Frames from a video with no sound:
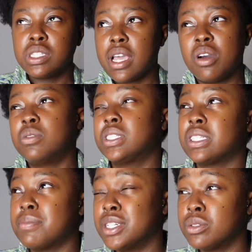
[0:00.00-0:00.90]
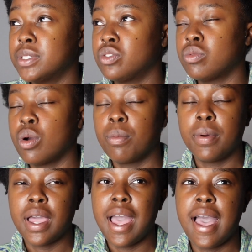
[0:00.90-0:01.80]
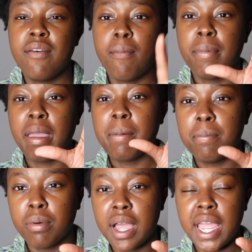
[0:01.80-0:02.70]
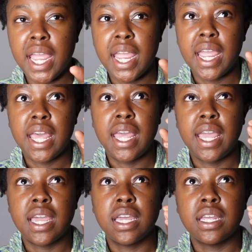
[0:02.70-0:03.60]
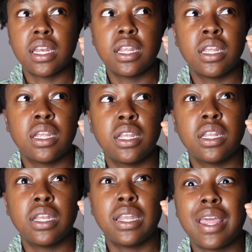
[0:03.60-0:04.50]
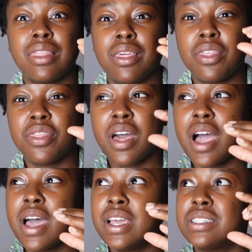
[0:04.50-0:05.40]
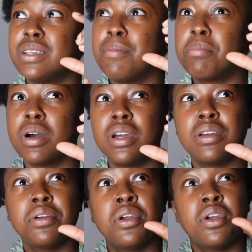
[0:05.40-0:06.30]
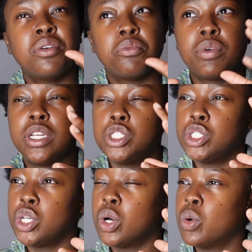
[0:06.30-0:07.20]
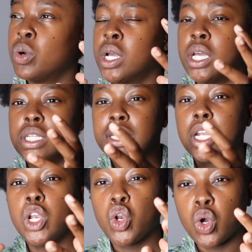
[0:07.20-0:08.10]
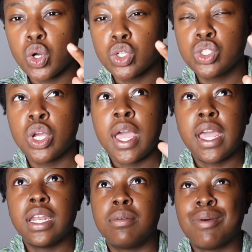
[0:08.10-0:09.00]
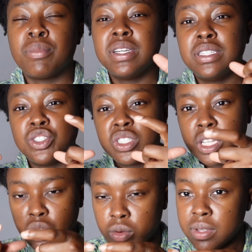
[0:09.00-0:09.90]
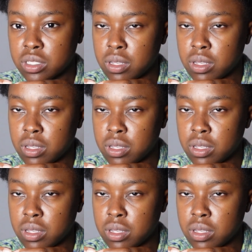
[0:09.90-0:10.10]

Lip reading: say I always get the measurements wrong, but I have a big butt, and like the thigh to butt ratio is kind of large, and then my waist is just a little bit,